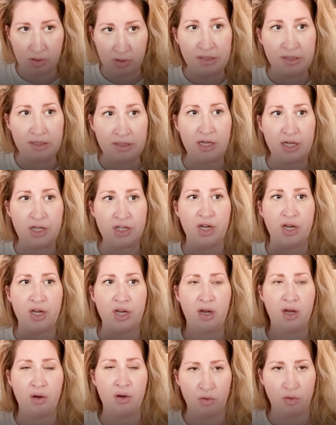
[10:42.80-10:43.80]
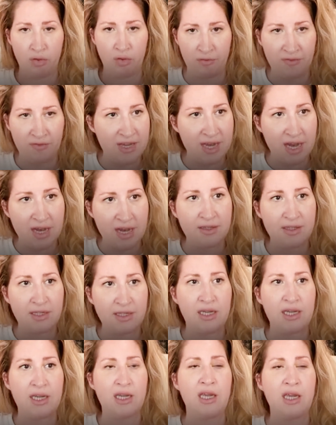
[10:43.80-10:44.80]
localization or
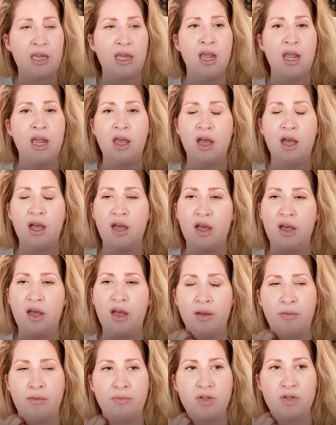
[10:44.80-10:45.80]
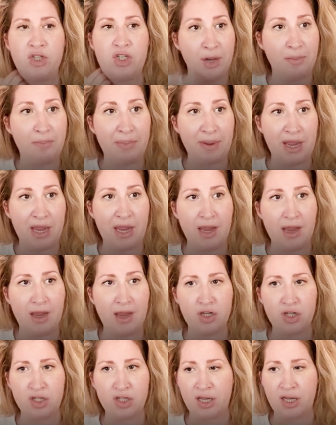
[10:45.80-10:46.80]
VAT,
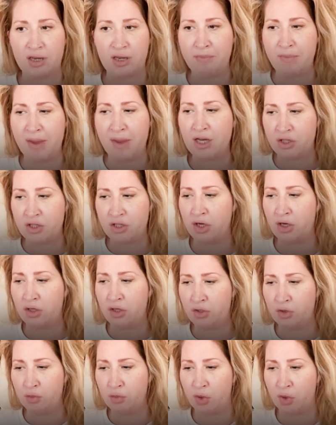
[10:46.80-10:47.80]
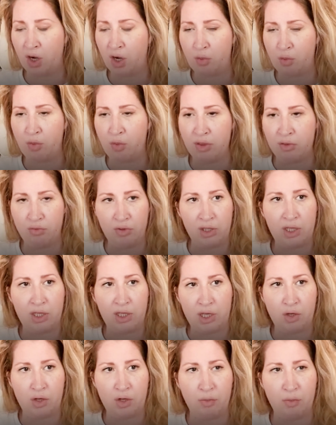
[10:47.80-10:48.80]
shipping. Just like make sure to work with
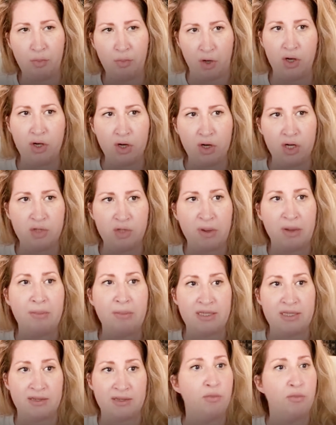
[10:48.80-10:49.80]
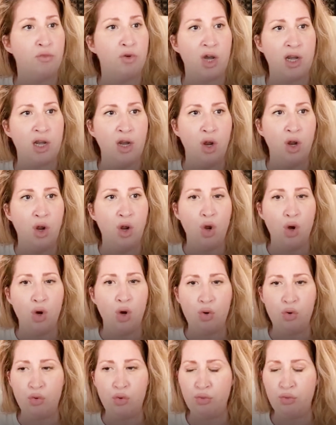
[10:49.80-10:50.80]
really good partners. Maybe someone
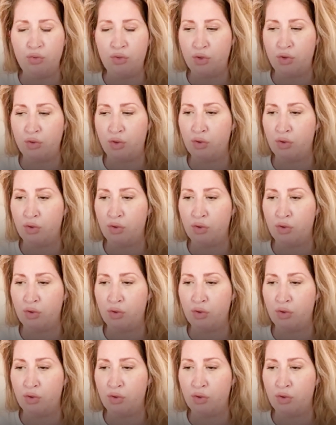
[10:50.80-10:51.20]
who